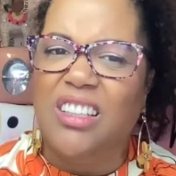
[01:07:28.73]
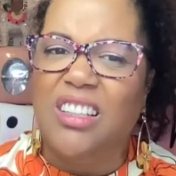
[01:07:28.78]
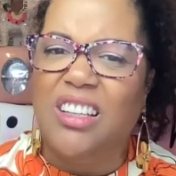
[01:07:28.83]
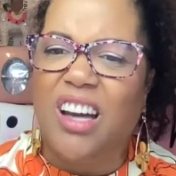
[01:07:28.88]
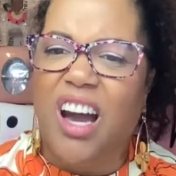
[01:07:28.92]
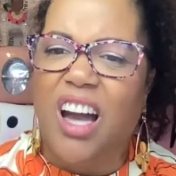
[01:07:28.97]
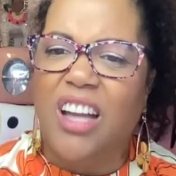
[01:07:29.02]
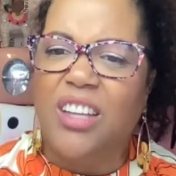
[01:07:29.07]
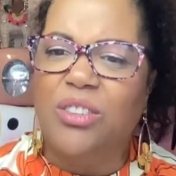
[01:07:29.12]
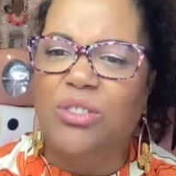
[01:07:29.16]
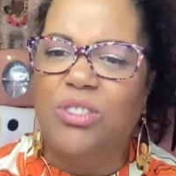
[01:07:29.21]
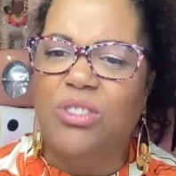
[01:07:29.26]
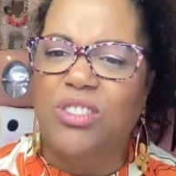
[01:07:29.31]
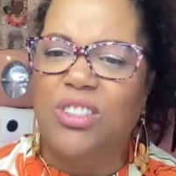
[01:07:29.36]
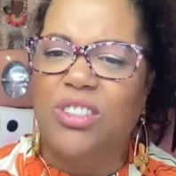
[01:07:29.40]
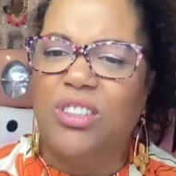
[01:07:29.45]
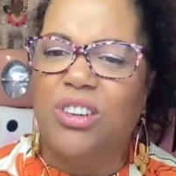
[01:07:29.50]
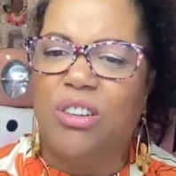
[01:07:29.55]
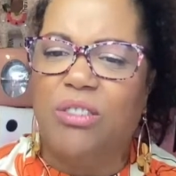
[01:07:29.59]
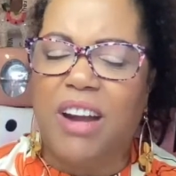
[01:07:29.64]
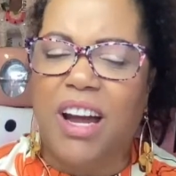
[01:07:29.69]
Are you going to the
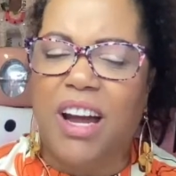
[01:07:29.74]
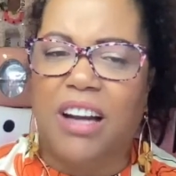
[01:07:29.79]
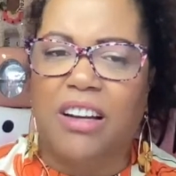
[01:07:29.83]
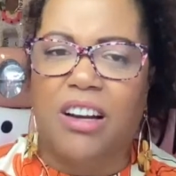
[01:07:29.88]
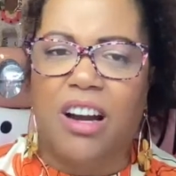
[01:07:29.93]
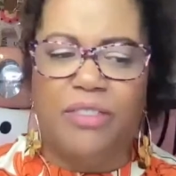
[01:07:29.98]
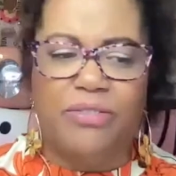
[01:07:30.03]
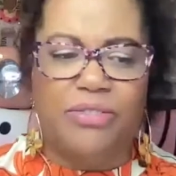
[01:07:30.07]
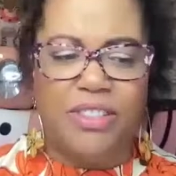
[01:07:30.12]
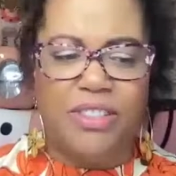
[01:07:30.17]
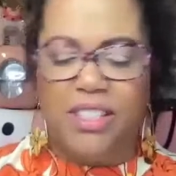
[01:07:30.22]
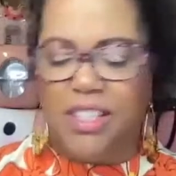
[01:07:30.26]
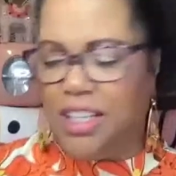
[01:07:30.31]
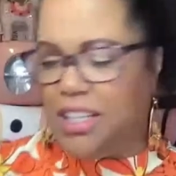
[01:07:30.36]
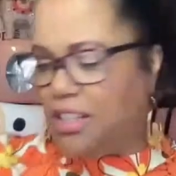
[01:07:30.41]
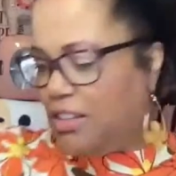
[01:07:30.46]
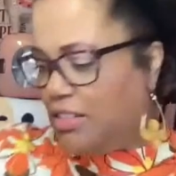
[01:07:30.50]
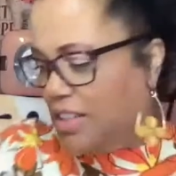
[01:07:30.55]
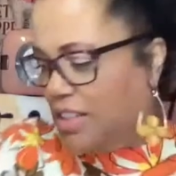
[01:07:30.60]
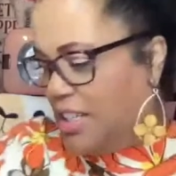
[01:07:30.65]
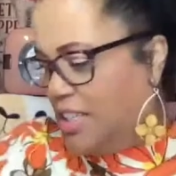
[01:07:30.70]
Go Wild conference,
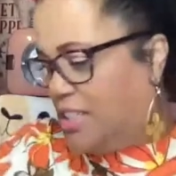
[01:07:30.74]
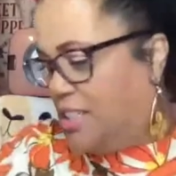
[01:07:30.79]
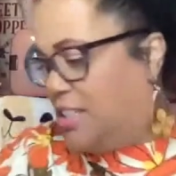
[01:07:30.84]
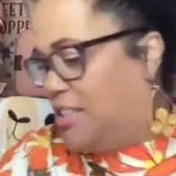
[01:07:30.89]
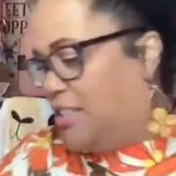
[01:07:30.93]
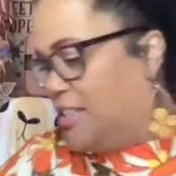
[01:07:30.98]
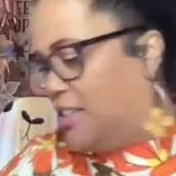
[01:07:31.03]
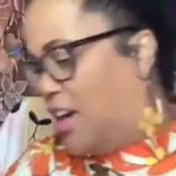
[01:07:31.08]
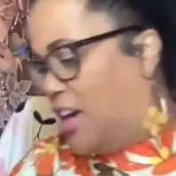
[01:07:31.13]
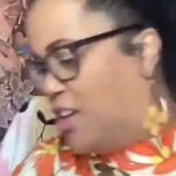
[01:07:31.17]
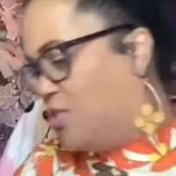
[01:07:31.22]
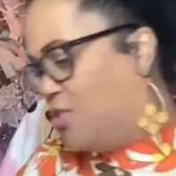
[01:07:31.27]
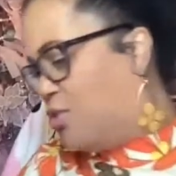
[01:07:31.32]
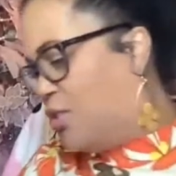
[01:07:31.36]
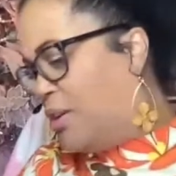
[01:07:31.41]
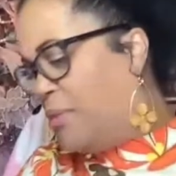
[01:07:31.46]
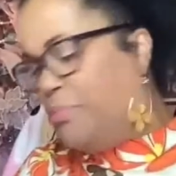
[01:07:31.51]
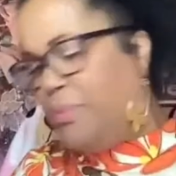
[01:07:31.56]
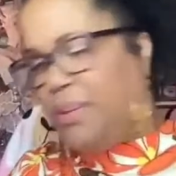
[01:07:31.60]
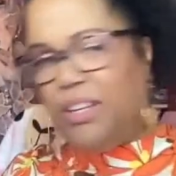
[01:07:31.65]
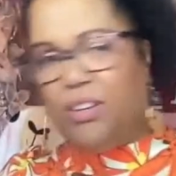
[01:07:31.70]
Theodore Linda? Are you going
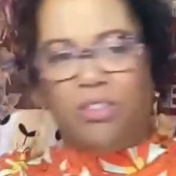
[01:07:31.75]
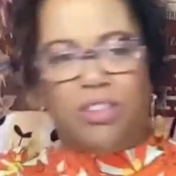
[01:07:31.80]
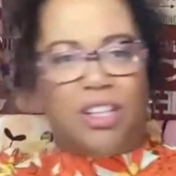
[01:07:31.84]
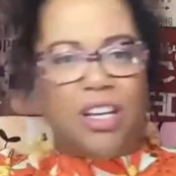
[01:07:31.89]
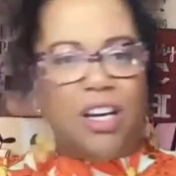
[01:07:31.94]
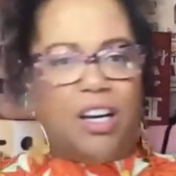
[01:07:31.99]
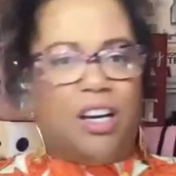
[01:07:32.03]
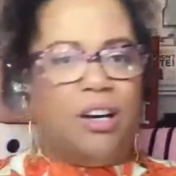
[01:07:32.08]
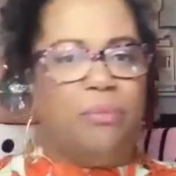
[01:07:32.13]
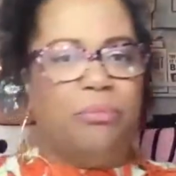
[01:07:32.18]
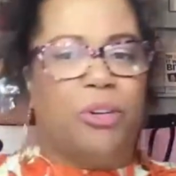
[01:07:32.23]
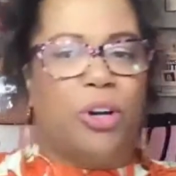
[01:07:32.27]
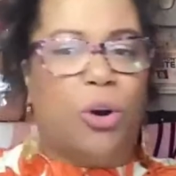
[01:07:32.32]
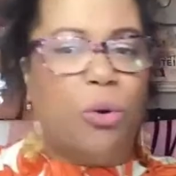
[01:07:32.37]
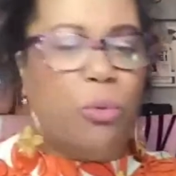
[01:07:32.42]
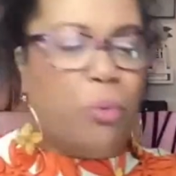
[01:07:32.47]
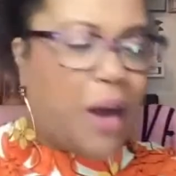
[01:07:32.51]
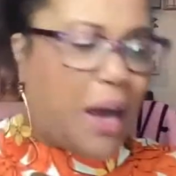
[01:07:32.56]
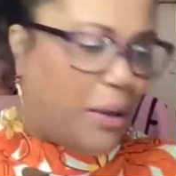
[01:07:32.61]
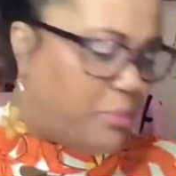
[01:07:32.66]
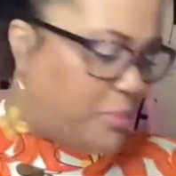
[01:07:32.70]
to be on the Go
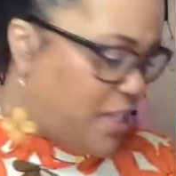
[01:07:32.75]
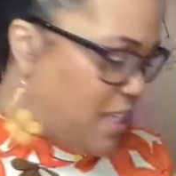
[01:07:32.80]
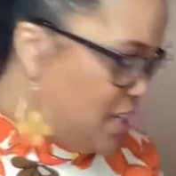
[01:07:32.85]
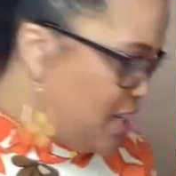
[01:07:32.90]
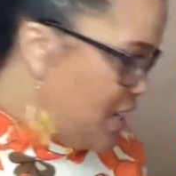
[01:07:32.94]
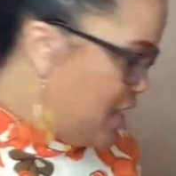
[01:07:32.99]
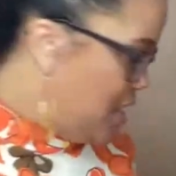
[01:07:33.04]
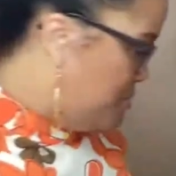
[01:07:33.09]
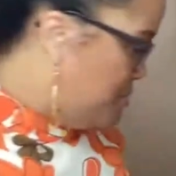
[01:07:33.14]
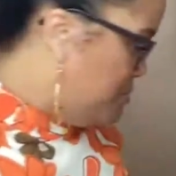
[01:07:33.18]
Wild meetup?